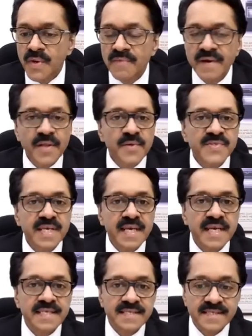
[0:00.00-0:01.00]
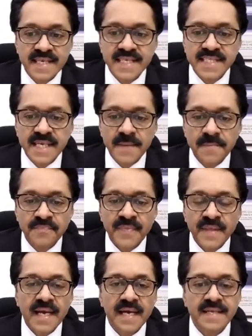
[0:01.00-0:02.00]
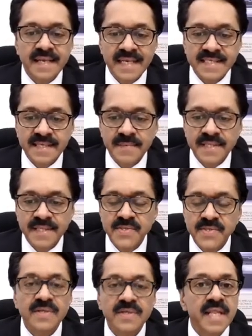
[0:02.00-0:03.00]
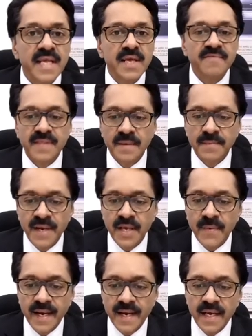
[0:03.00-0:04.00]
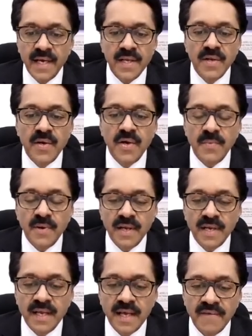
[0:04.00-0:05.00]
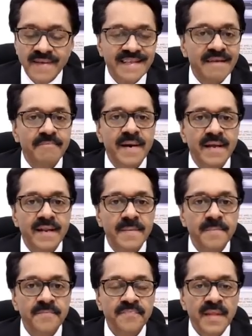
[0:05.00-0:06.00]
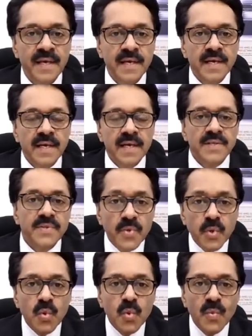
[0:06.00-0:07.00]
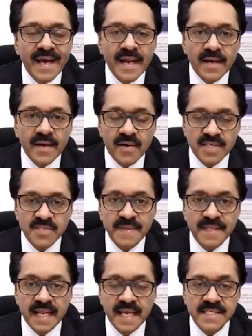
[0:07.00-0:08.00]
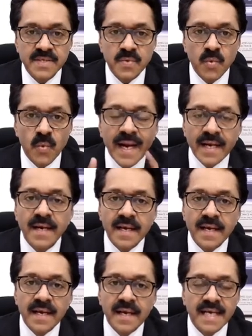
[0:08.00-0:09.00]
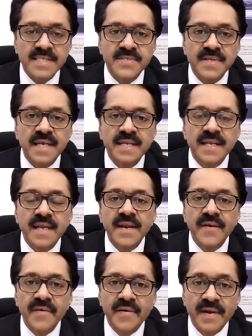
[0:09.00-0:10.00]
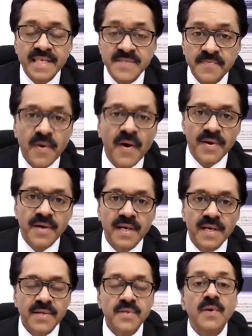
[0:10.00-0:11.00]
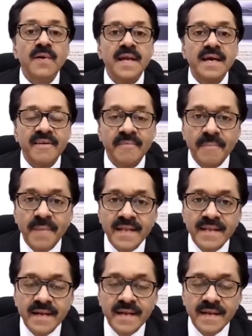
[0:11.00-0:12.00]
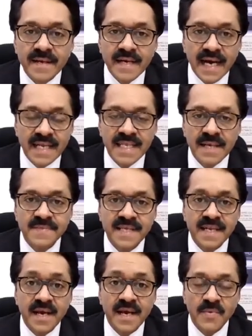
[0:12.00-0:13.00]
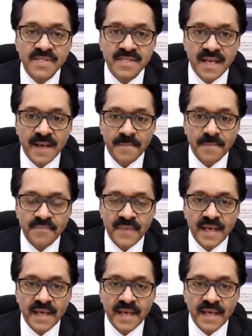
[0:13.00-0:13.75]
we were using a CGM and dexamethasone. 3 of them required low molecular weight heparin. 2 were hospitalized. 1 actually didn't respond to our repeated attempts at counseling,